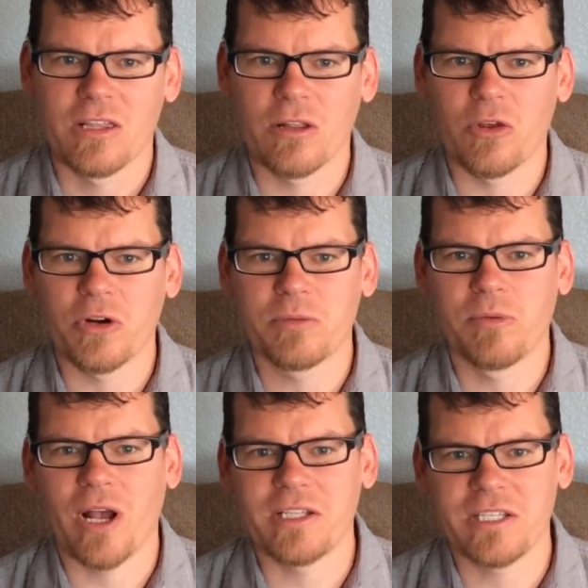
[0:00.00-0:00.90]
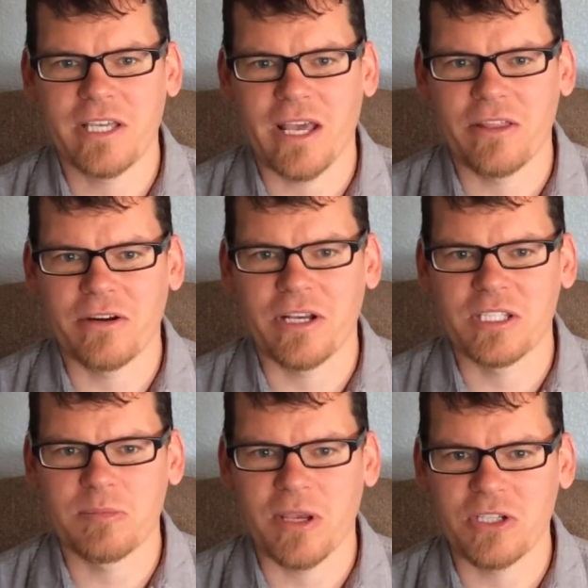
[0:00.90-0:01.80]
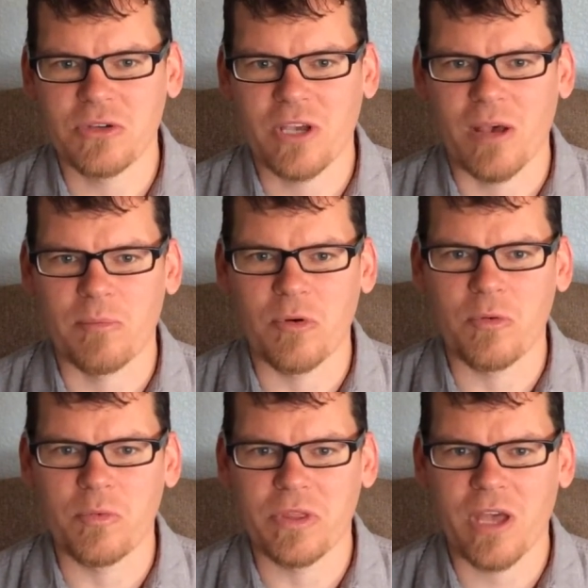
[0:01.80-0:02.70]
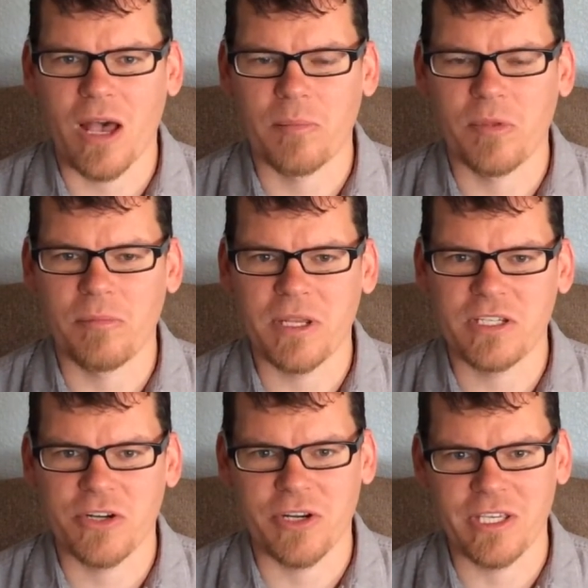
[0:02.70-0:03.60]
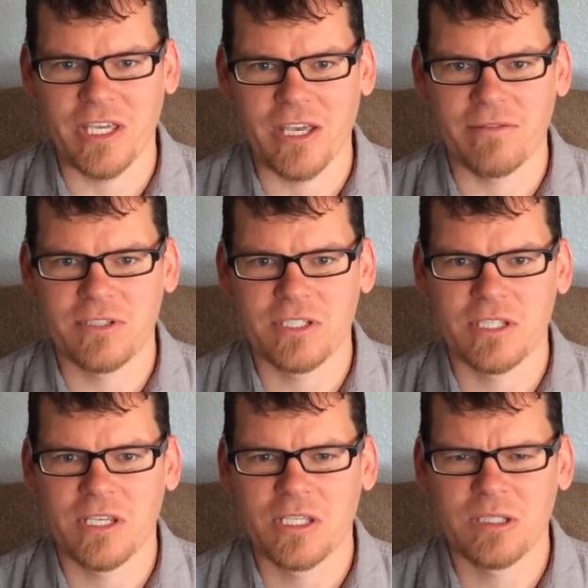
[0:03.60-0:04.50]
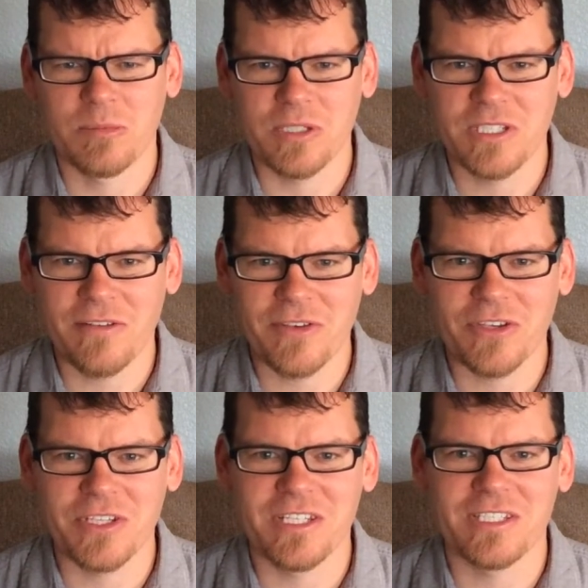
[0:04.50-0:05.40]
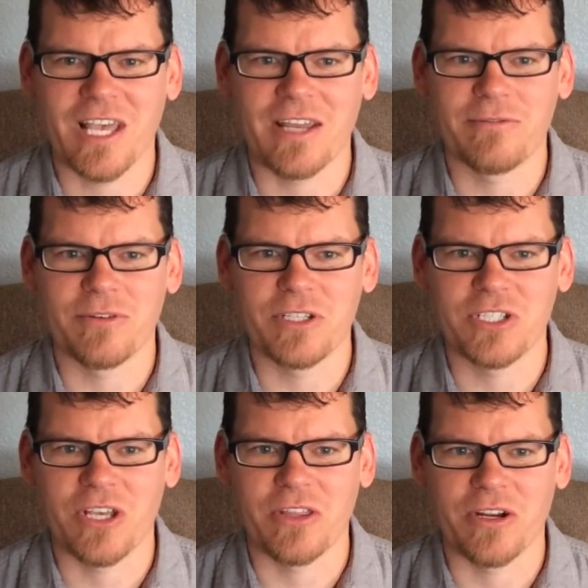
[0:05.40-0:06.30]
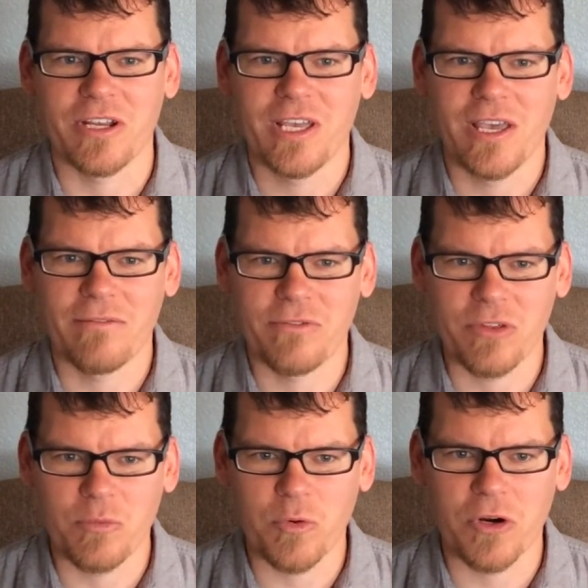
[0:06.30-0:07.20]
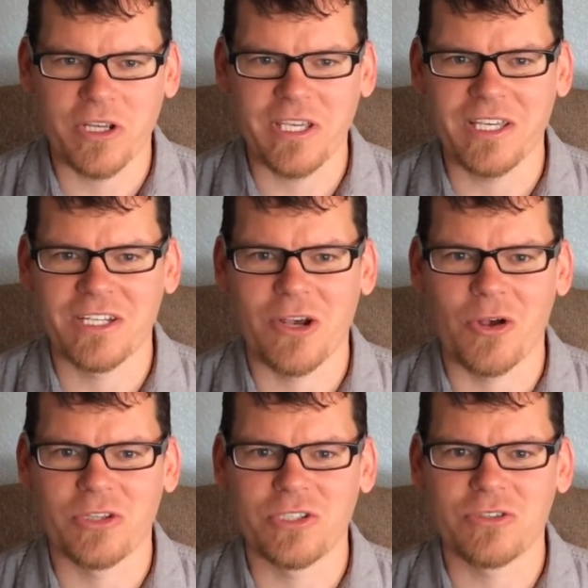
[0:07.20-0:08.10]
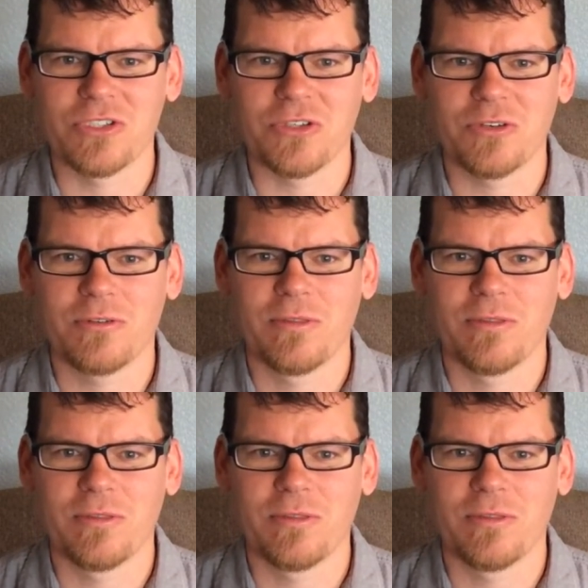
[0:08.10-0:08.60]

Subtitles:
The Lord brought together a special couple with complementary gifts, specifically designed for each other and for the work He had called you to.